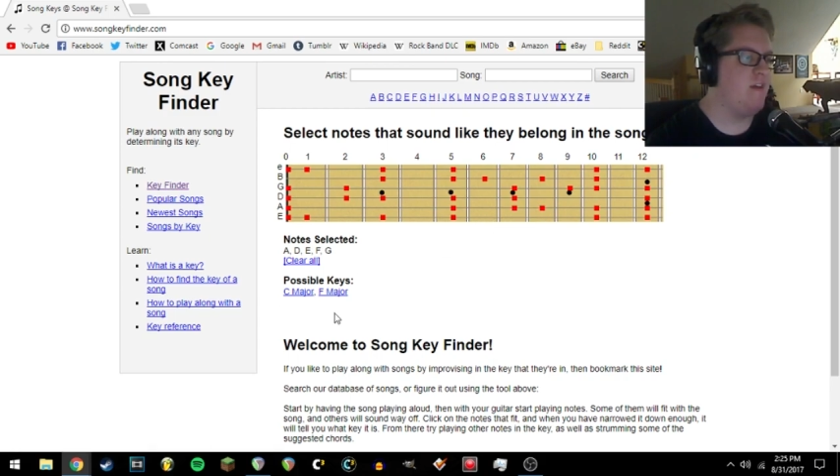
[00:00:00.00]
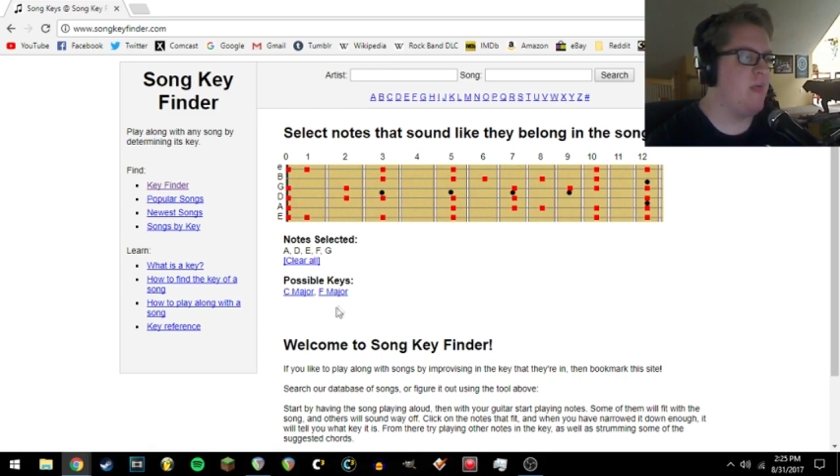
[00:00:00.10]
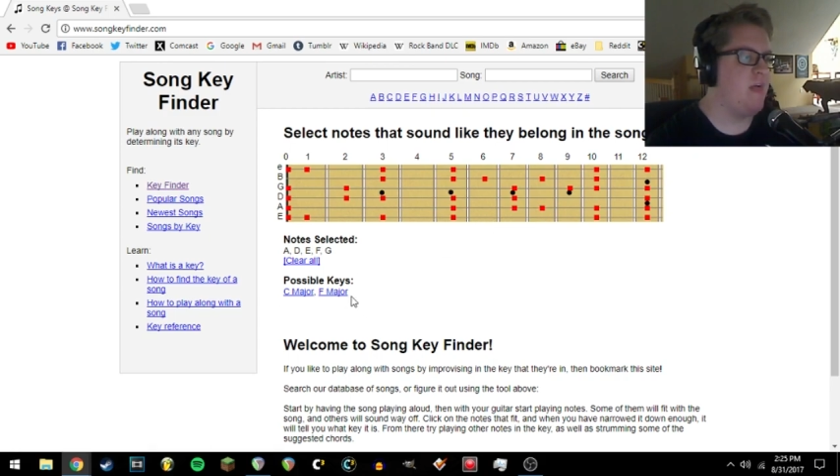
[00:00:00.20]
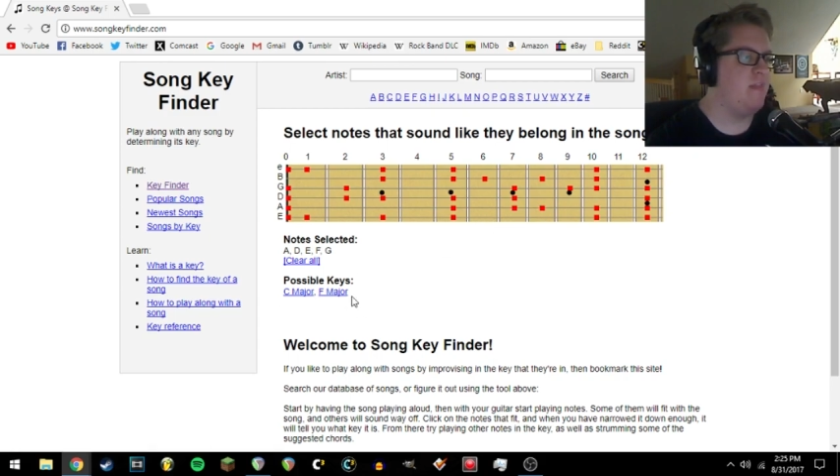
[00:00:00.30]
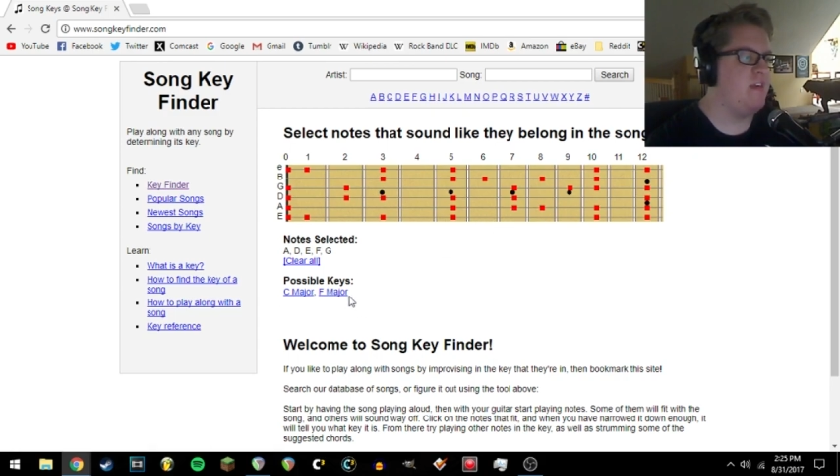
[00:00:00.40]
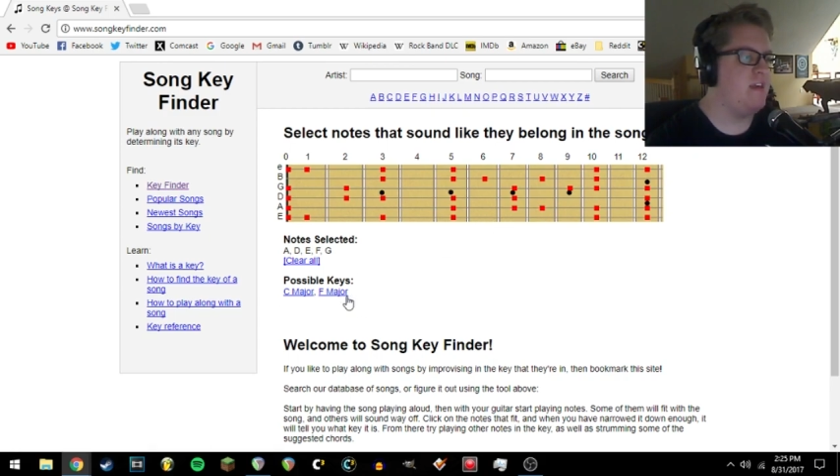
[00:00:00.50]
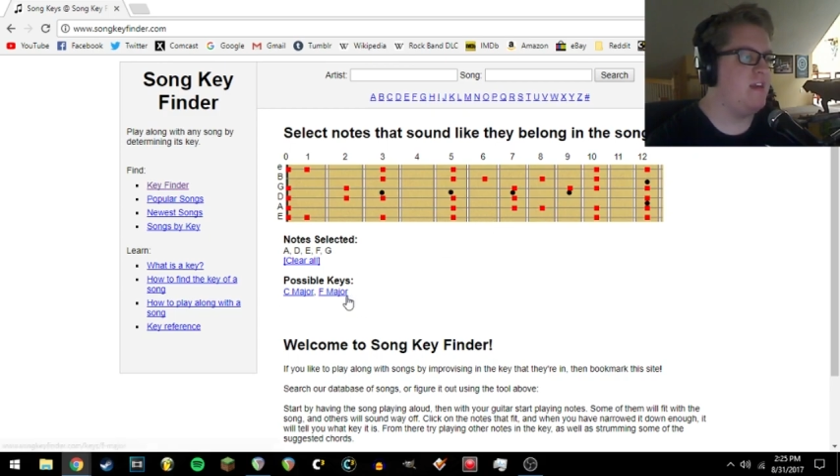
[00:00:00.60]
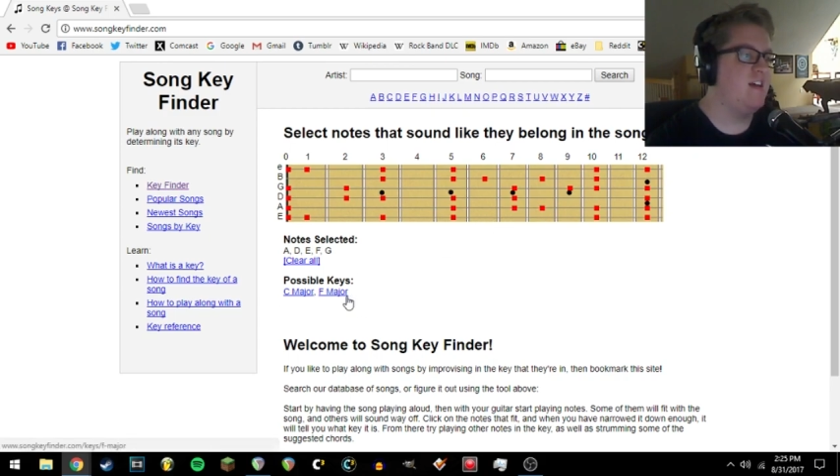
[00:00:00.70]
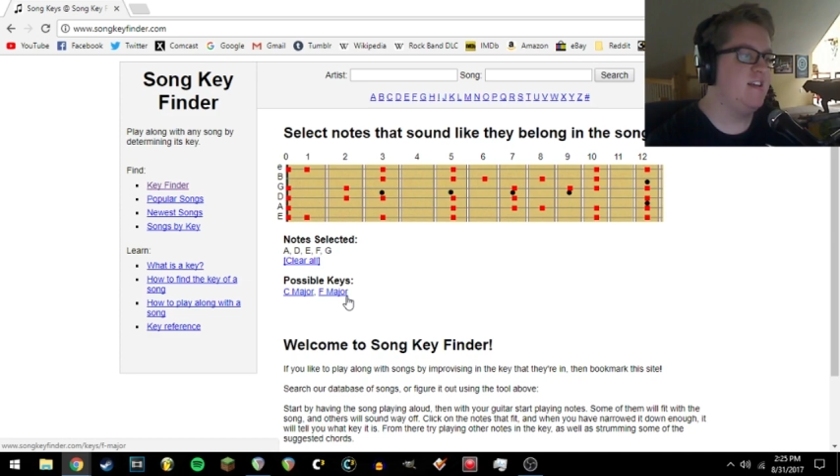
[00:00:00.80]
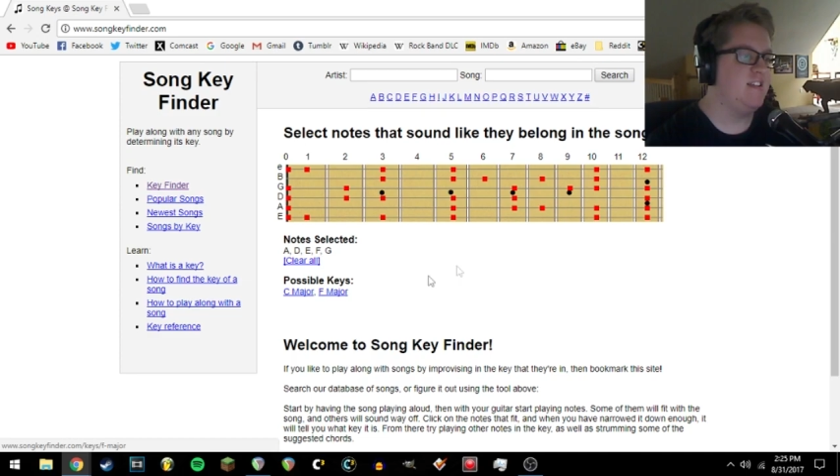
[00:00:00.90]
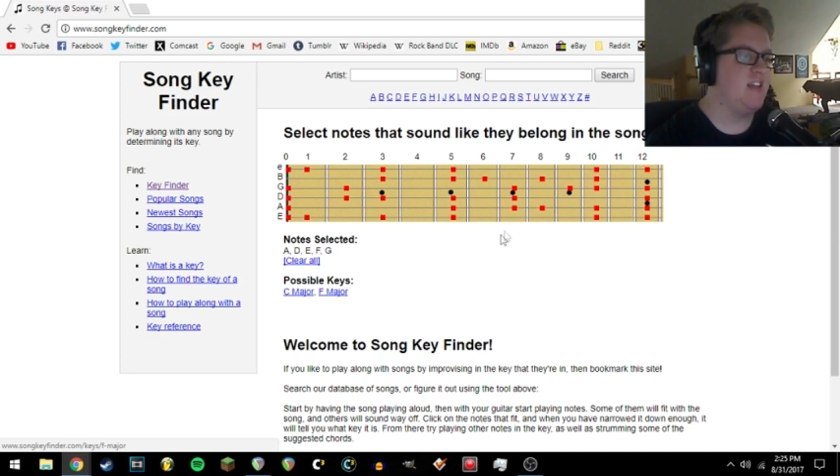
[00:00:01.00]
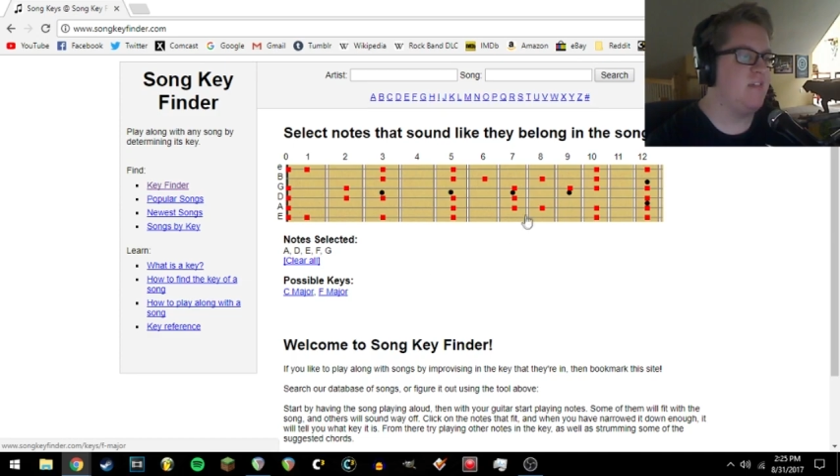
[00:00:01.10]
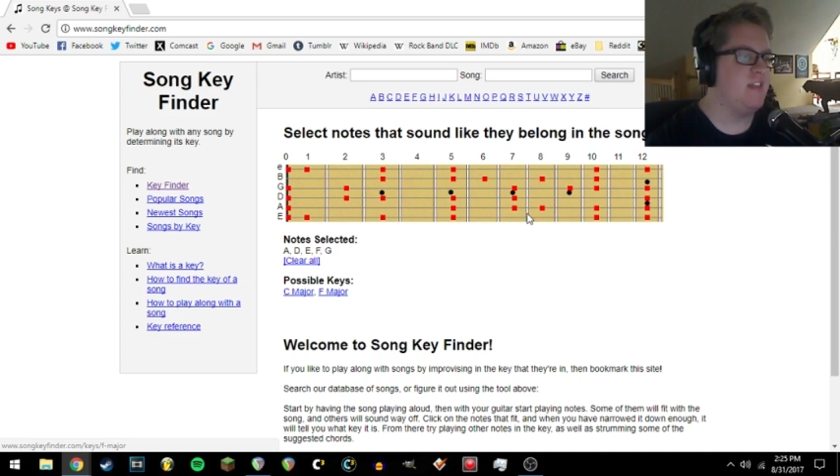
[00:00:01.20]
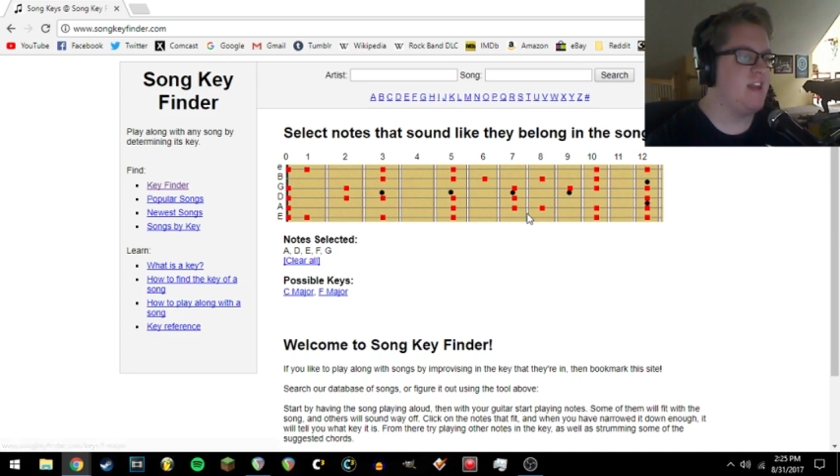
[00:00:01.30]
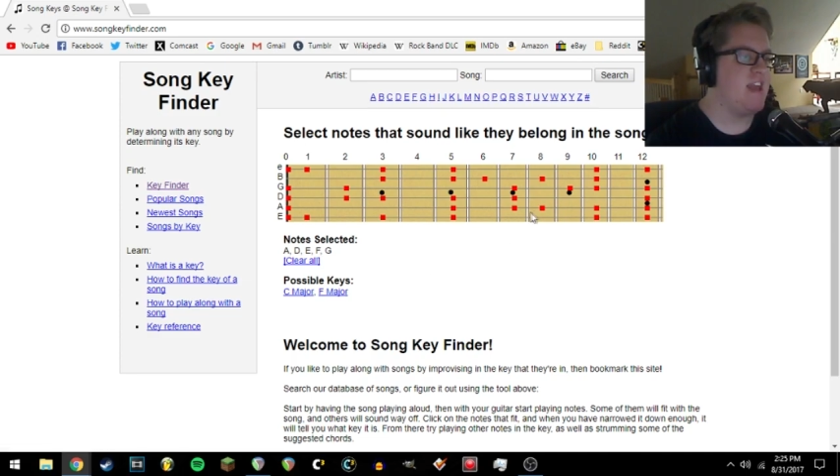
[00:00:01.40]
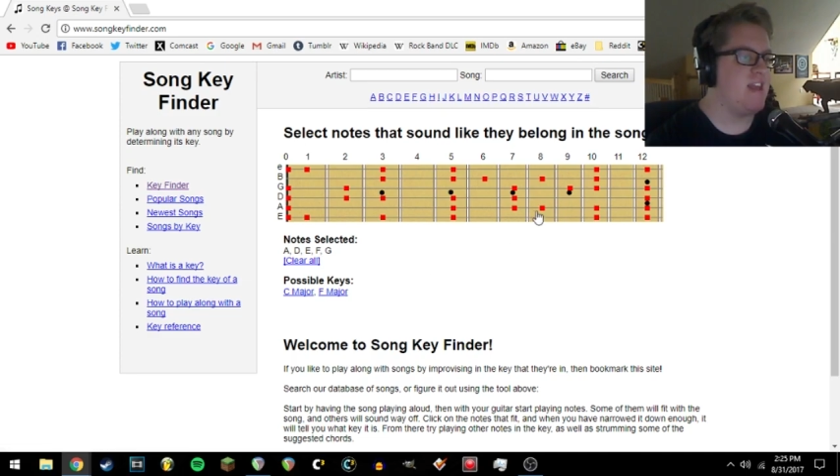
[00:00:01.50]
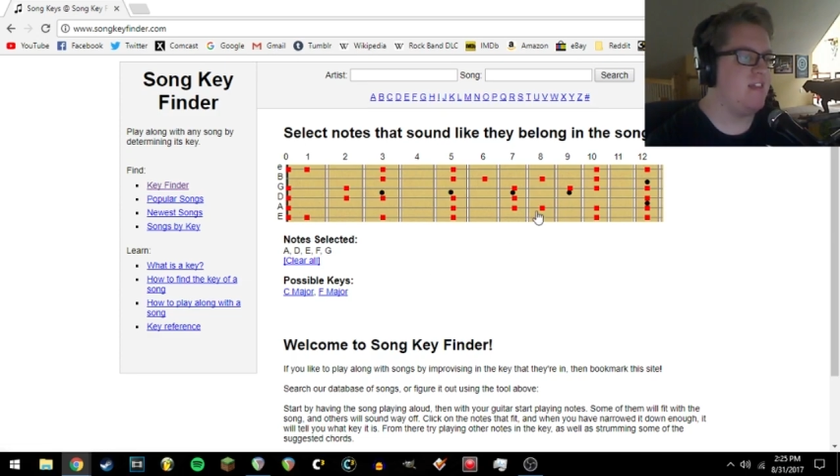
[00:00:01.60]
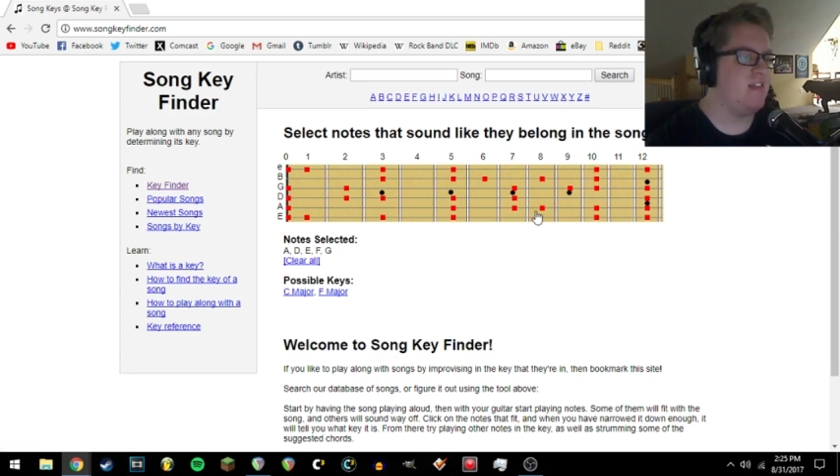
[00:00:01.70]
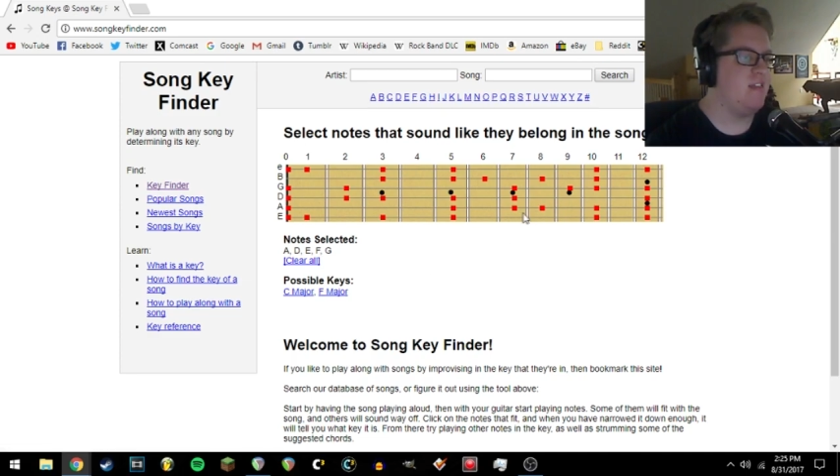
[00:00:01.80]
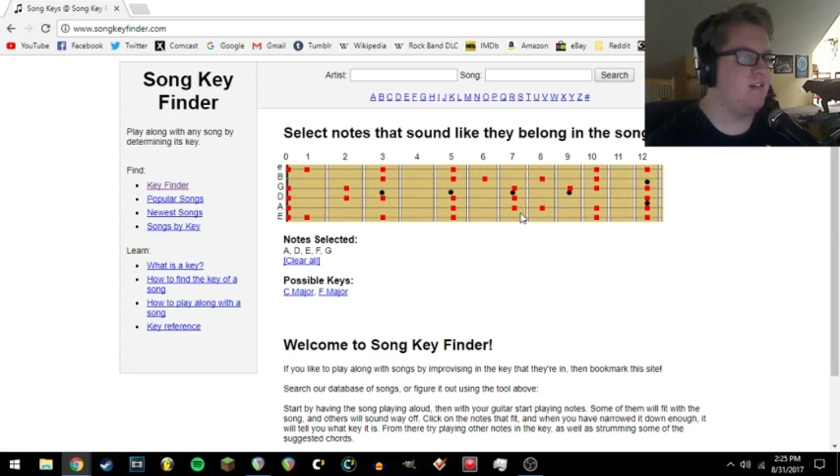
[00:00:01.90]
and then the seventh and
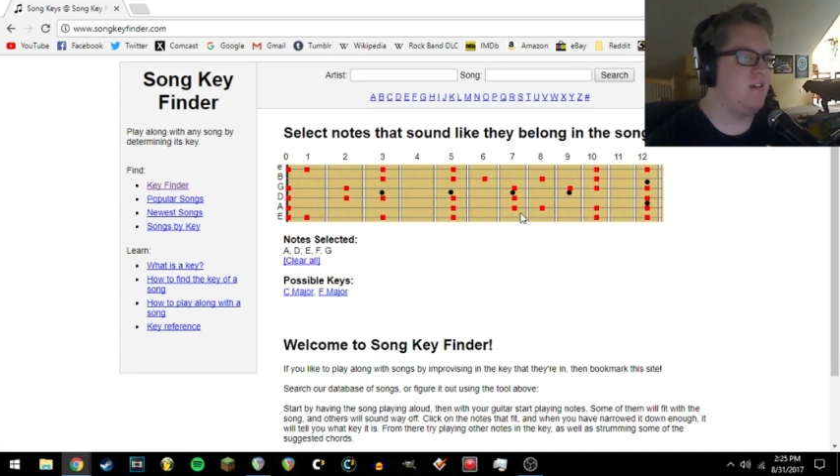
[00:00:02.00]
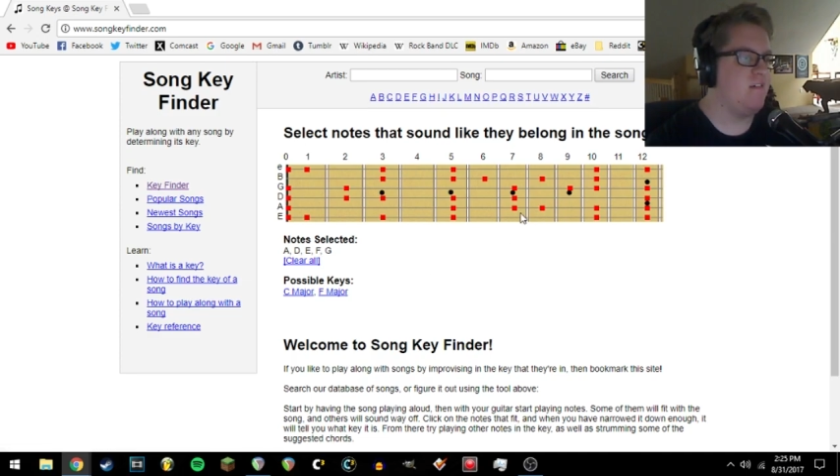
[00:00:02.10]
eighth